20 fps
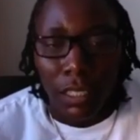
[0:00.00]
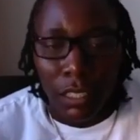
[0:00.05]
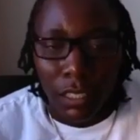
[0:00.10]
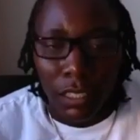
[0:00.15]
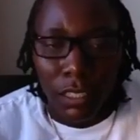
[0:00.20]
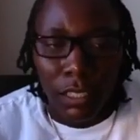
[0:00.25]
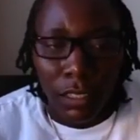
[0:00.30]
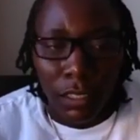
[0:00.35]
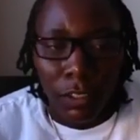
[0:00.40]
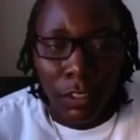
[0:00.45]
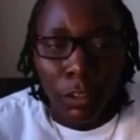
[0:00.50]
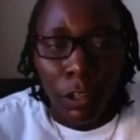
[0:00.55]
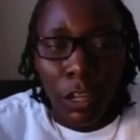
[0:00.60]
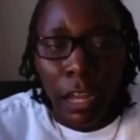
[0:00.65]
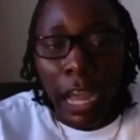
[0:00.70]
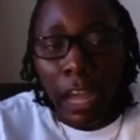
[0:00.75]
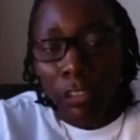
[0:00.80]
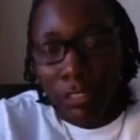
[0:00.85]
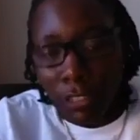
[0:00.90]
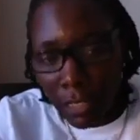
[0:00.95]

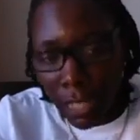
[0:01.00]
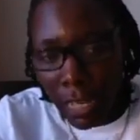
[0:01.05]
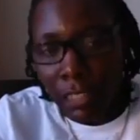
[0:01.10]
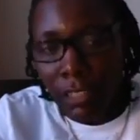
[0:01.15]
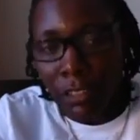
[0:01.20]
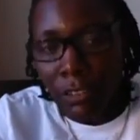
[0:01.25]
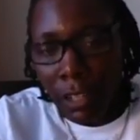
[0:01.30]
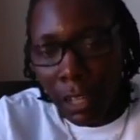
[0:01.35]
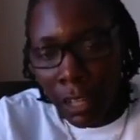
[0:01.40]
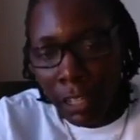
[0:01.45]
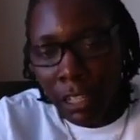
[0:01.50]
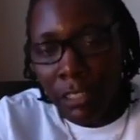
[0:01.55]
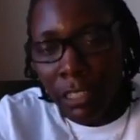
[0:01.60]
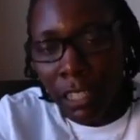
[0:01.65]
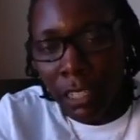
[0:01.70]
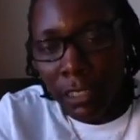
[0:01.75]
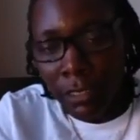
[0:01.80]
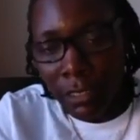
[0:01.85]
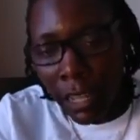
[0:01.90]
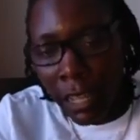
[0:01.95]
because I
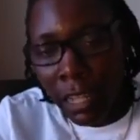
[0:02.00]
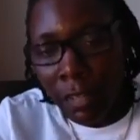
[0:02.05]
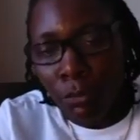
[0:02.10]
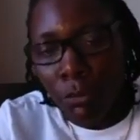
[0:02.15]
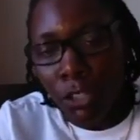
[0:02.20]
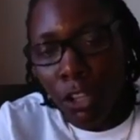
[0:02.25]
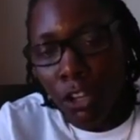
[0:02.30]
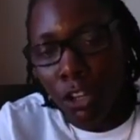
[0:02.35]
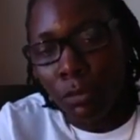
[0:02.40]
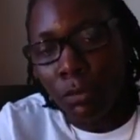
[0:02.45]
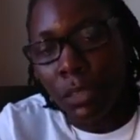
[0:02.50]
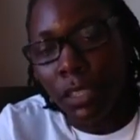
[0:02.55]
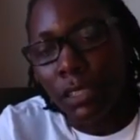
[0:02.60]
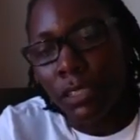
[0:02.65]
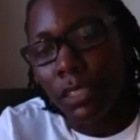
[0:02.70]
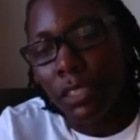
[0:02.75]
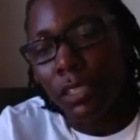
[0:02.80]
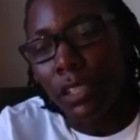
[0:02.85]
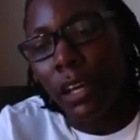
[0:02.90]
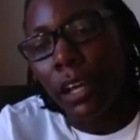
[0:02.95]
signed with Ole Miss
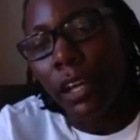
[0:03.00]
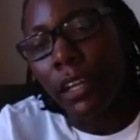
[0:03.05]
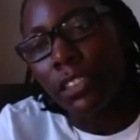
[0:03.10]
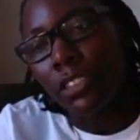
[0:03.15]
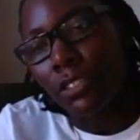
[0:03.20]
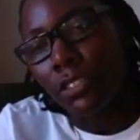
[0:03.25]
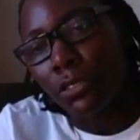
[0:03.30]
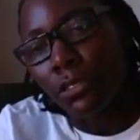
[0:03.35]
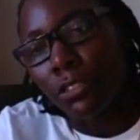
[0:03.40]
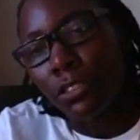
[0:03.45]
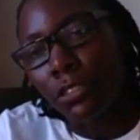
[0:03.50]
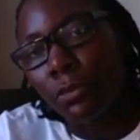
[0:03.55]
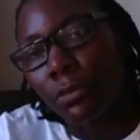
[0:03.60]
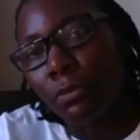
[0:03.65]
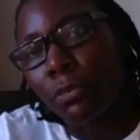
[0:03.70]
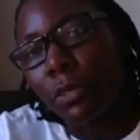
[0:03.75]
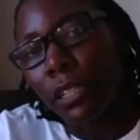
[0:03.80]
in high school, but